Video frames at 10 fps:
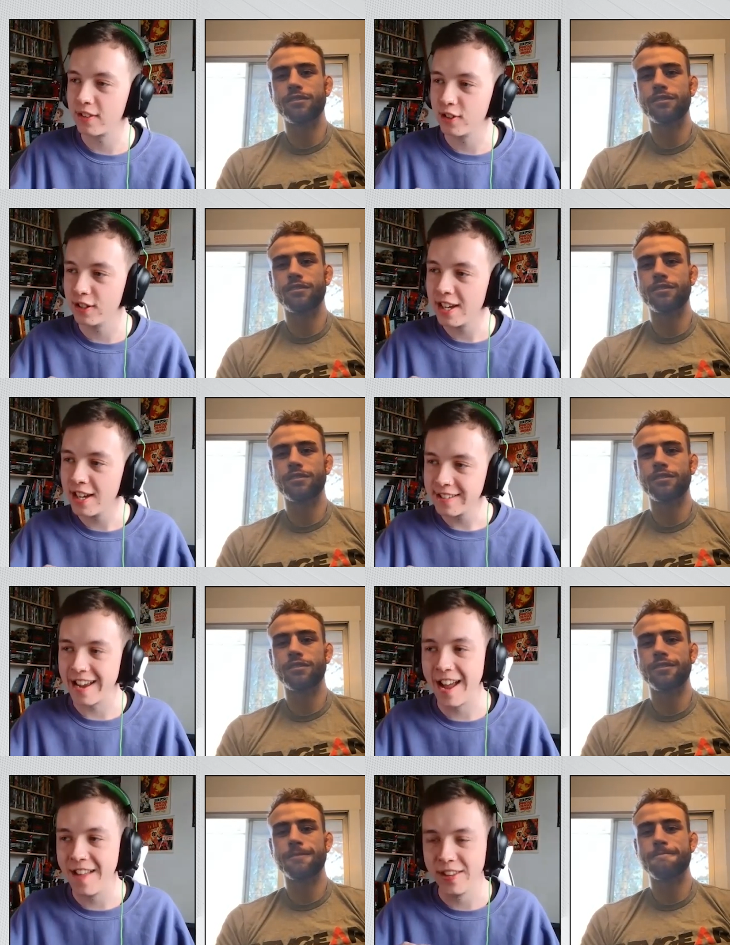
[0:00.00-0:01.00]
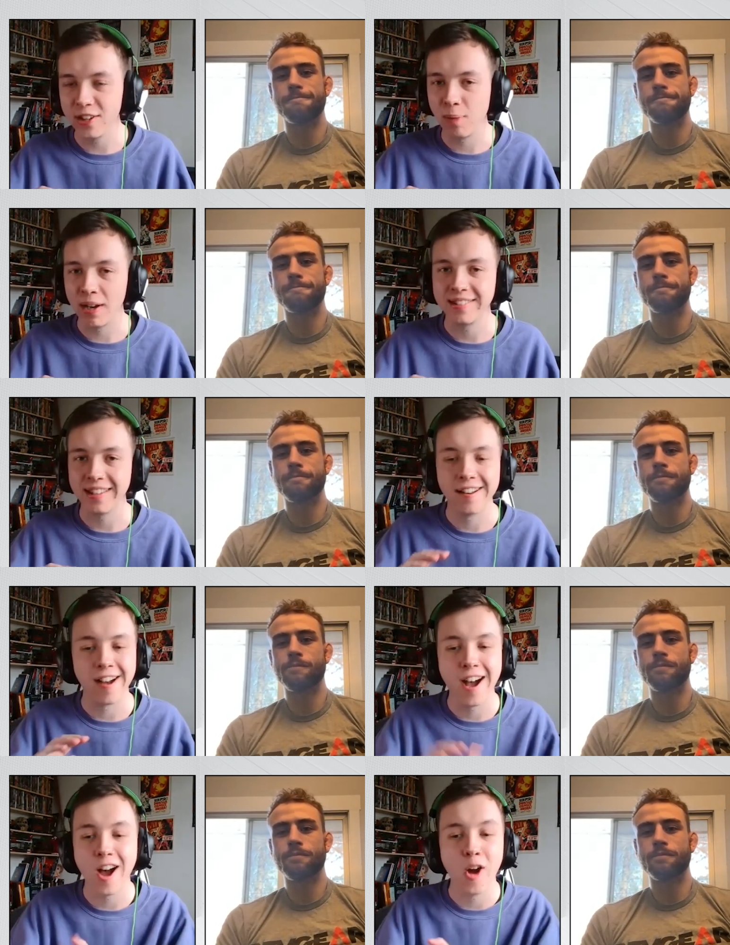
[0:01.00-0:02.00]
Speaker 1: to to end this by saying
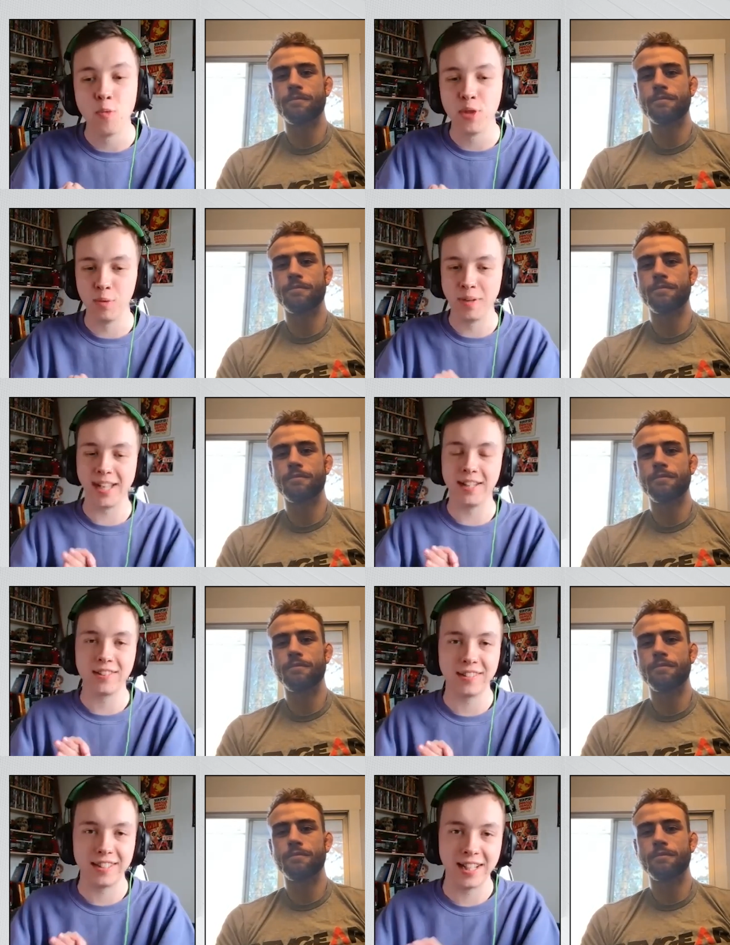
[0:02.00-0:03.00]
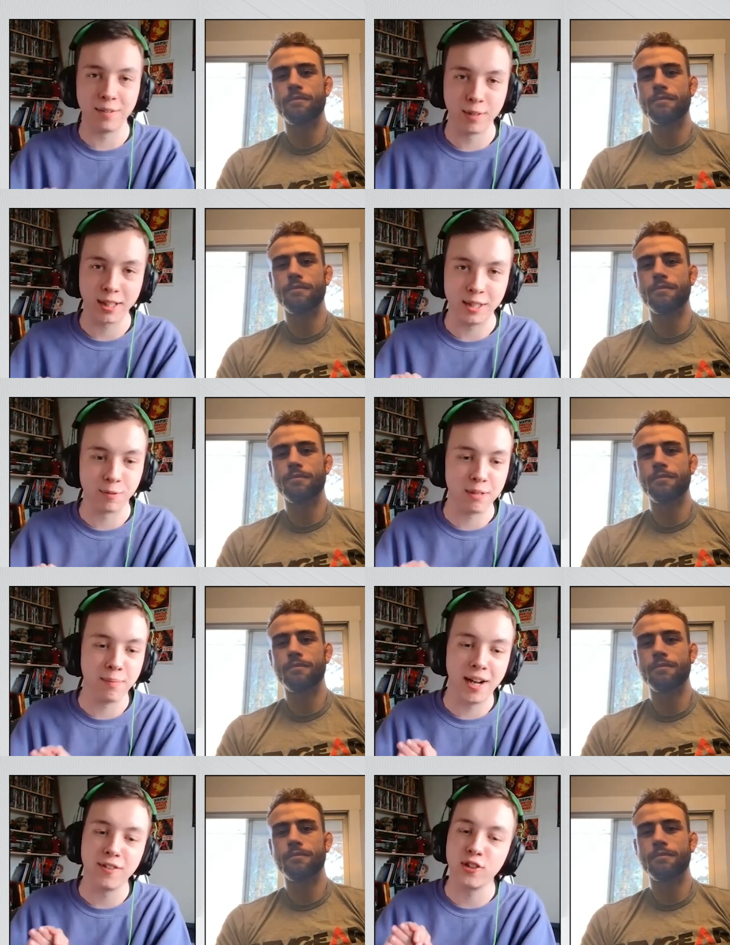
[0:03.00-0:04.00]
I hope that we get to see that Ricky
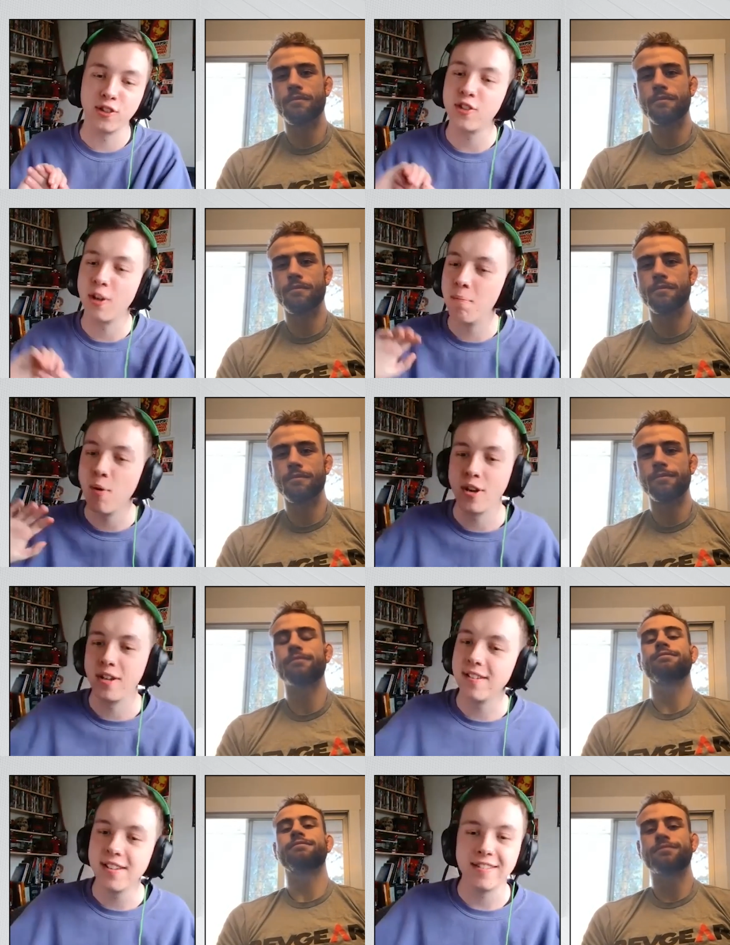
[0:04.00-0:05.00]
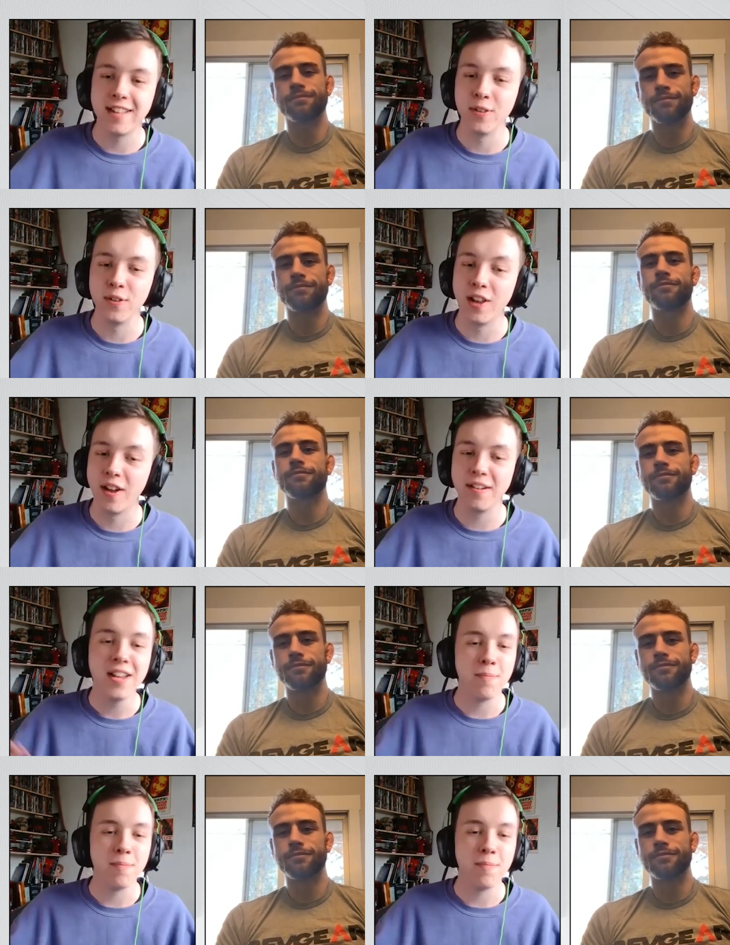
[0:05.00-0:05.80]
rematch at some point down the line.